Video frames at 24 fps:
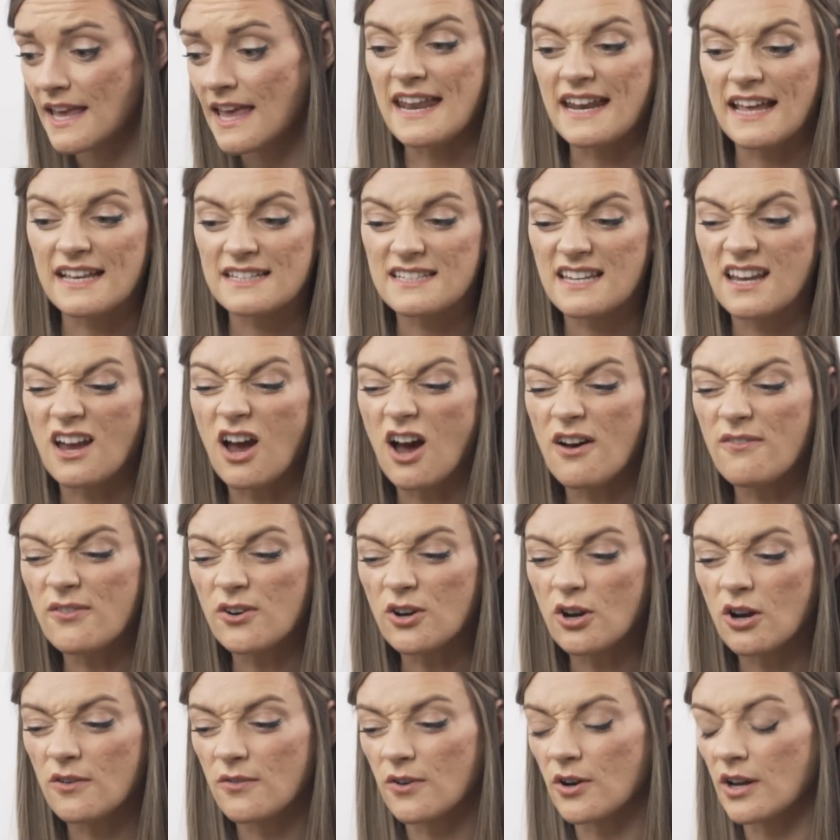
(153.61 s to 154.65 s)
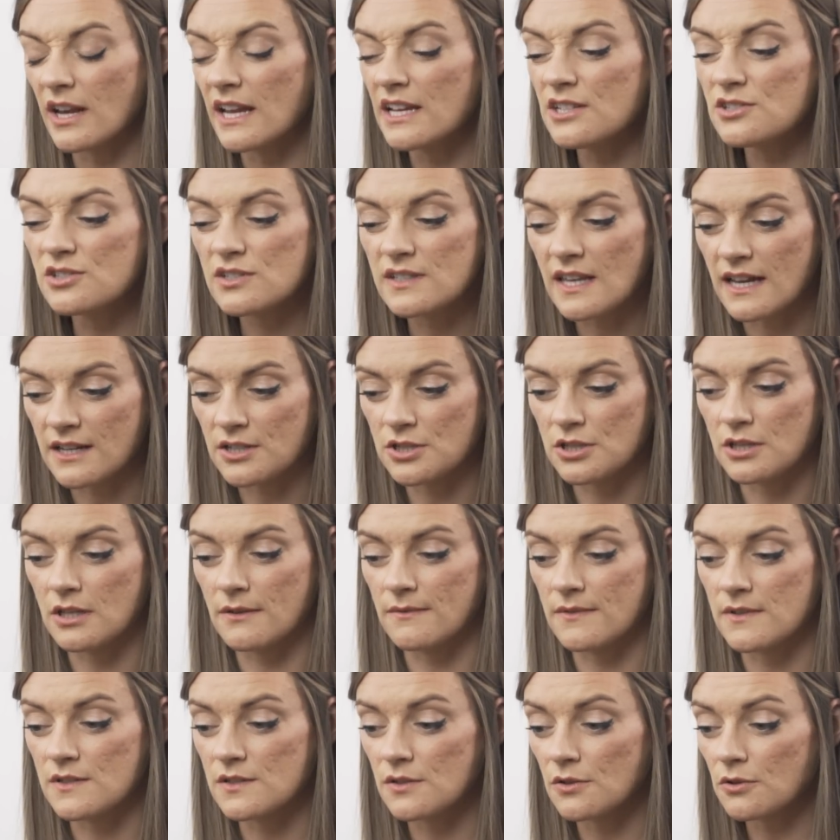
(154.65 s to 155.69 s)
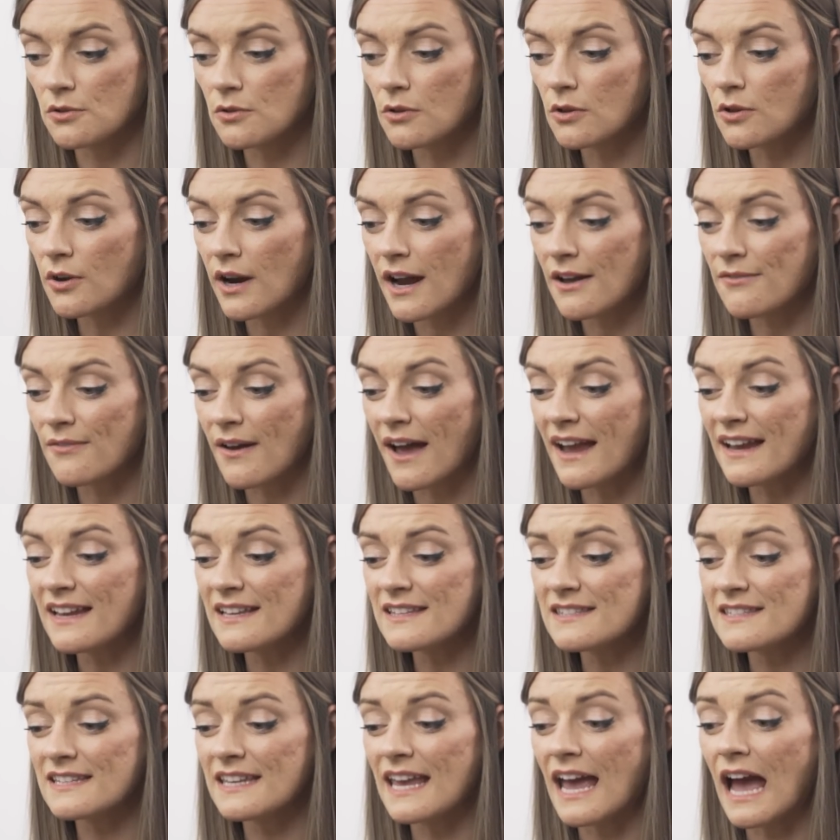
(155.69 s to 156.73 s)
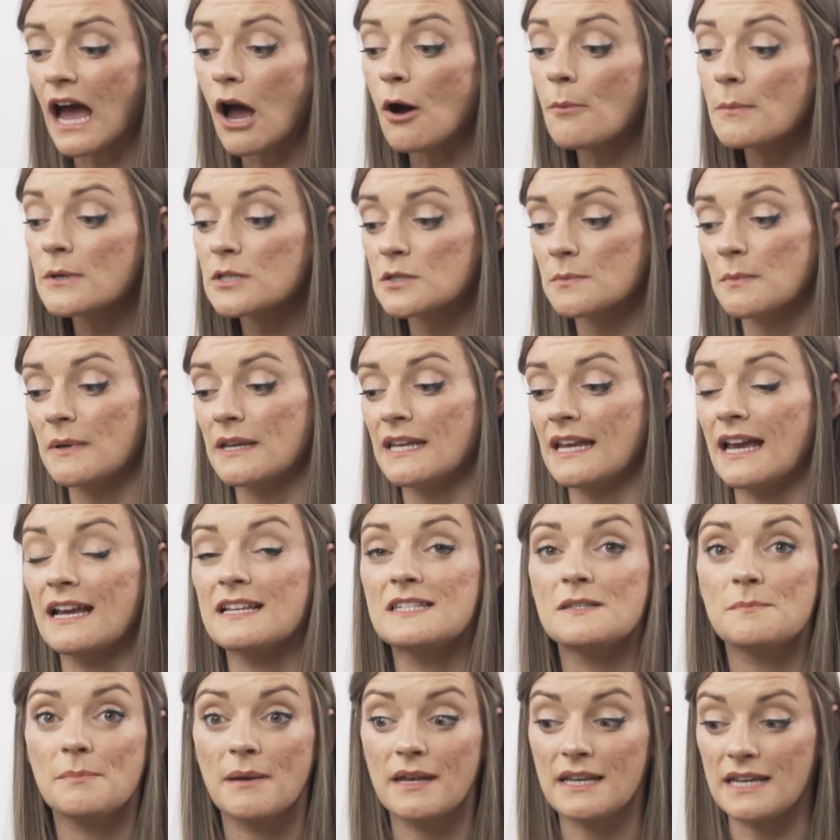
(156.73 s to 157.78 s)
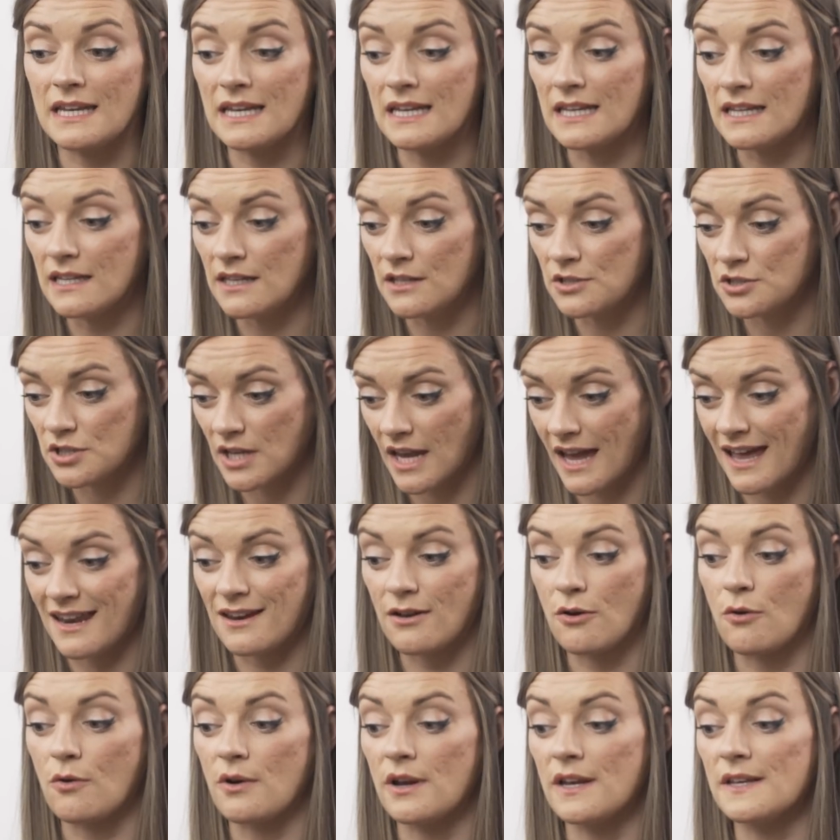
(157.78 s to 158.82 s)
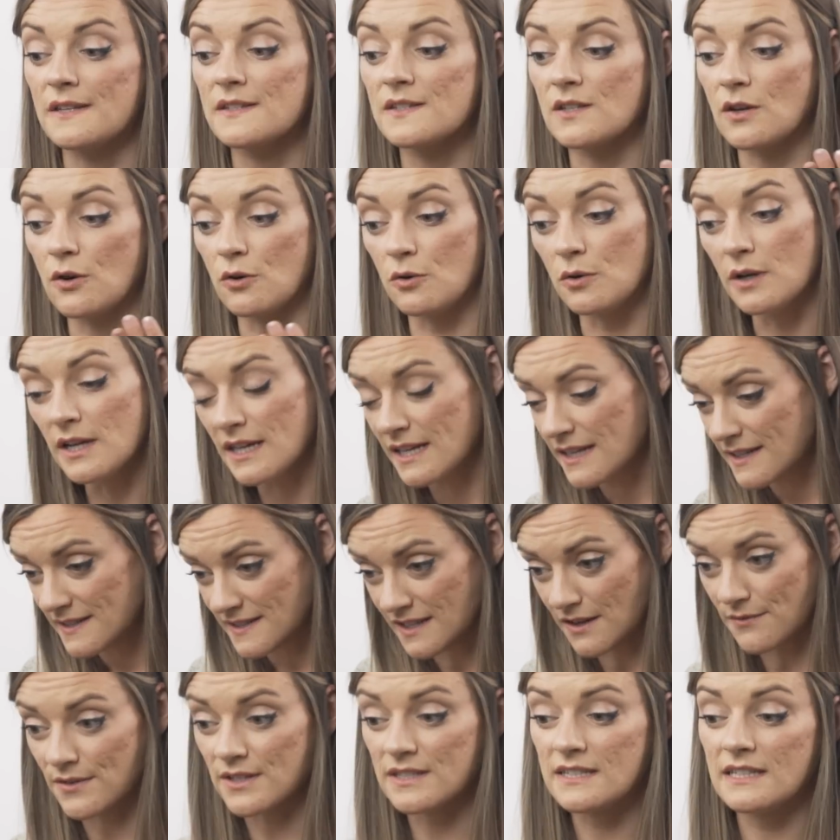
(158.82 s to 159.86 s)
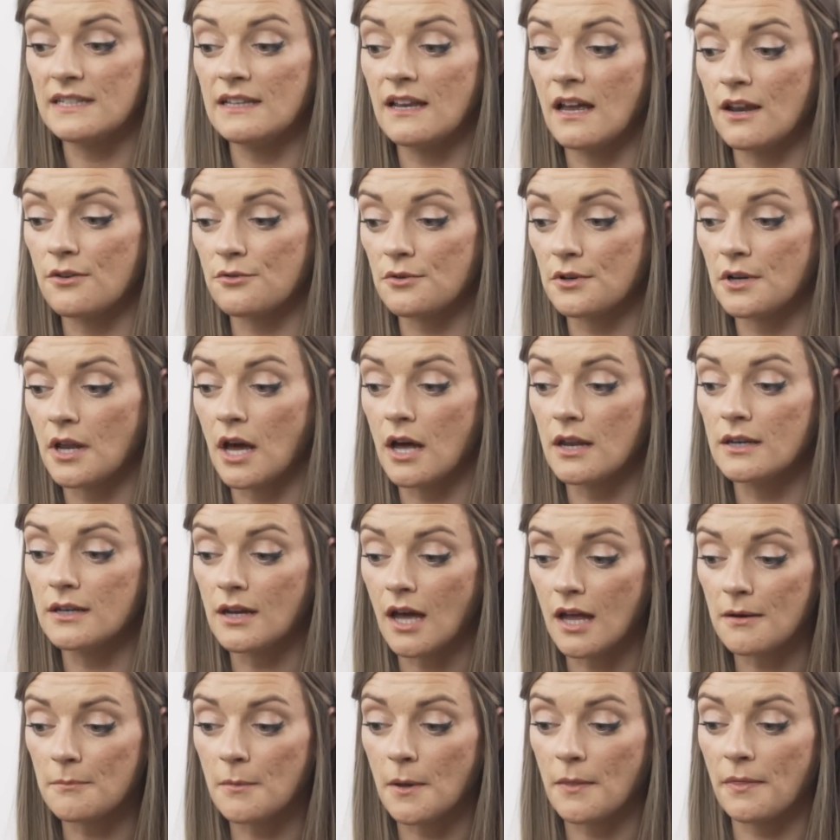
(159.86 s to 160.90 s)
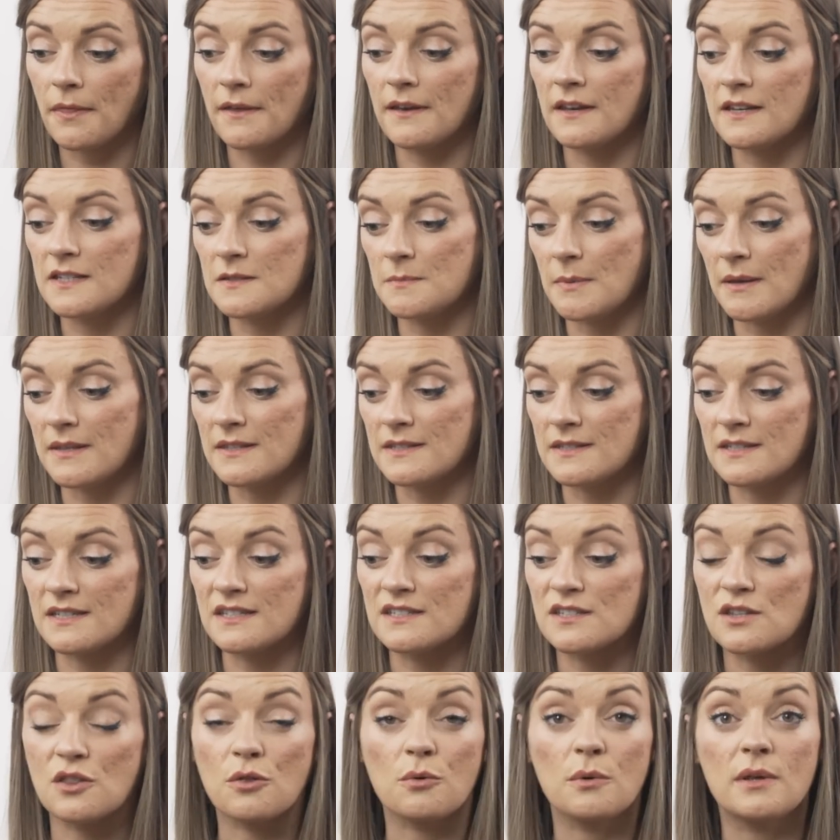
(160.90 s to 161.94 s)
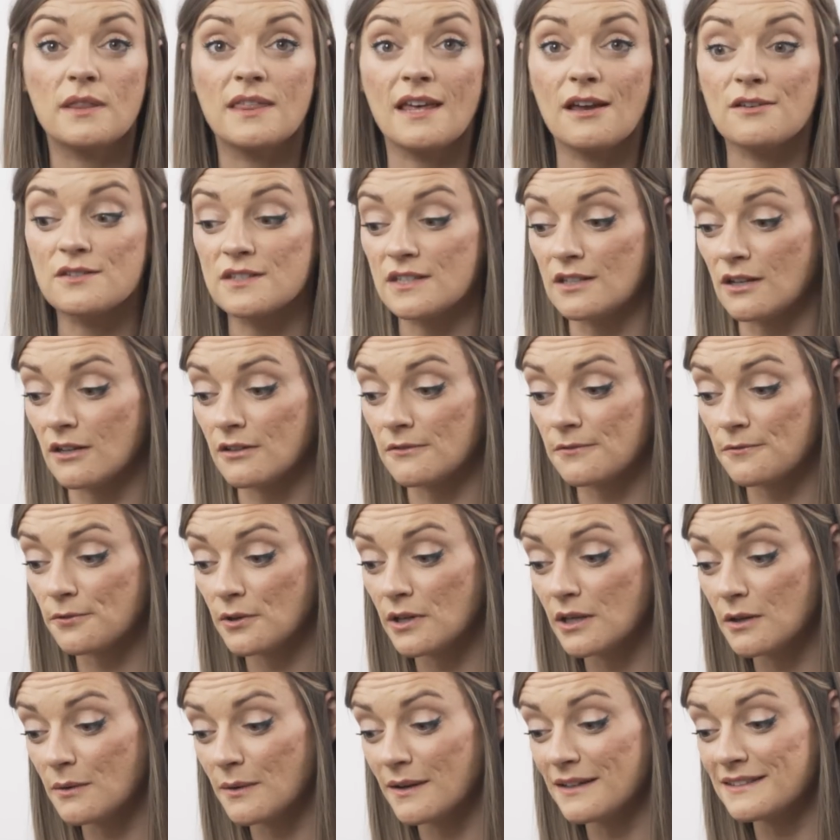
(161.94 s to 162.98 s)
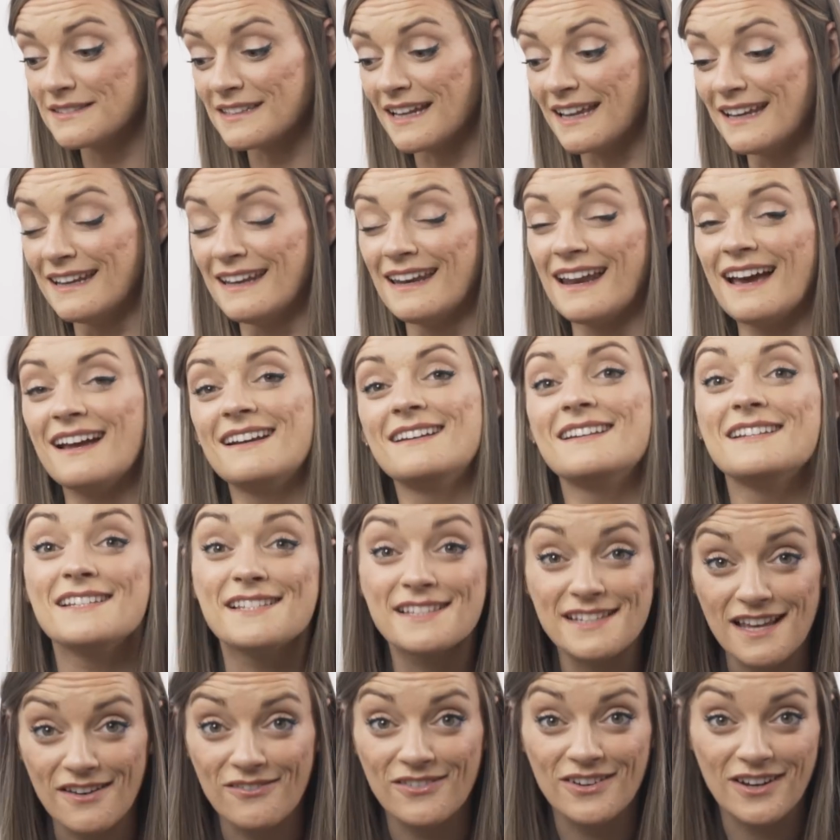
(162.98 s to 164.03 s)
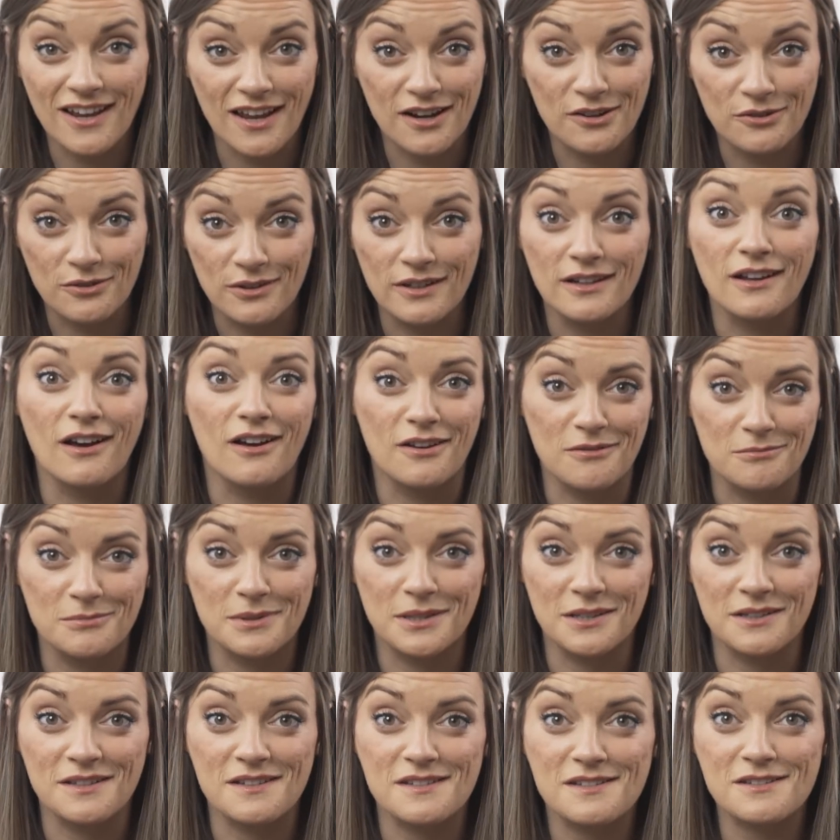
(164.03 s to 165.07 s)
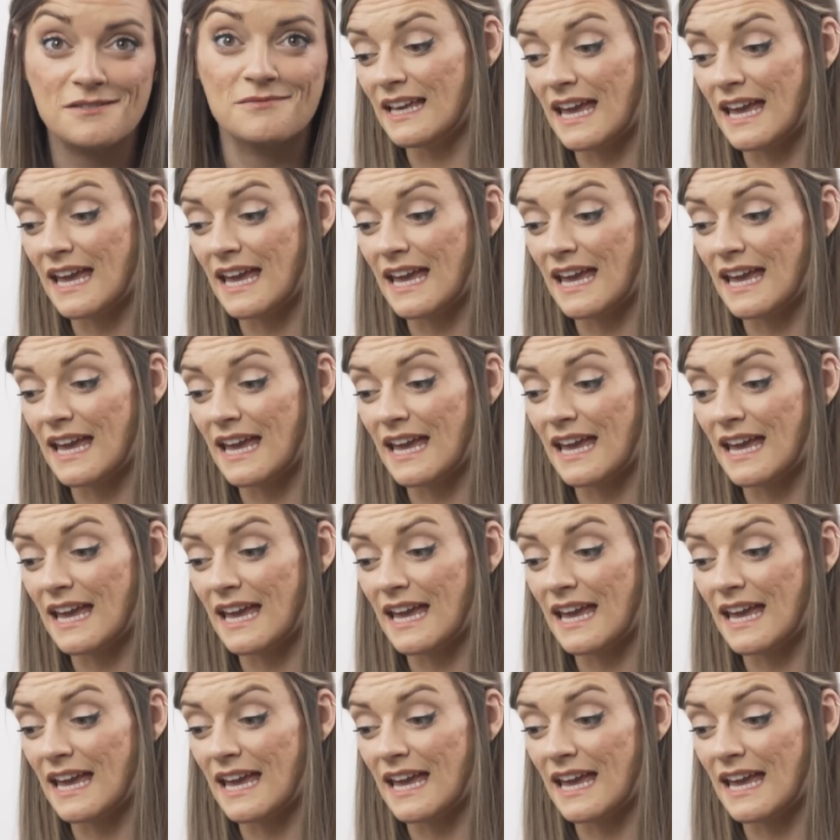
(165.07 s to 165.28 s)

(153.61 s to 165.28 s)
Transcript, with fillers: And as I hover over each section of the circle graph, I can see how much money I spent in each category. So seven 1700 on non-monthly expenses, 3000 on frequent, and 9700 on bills.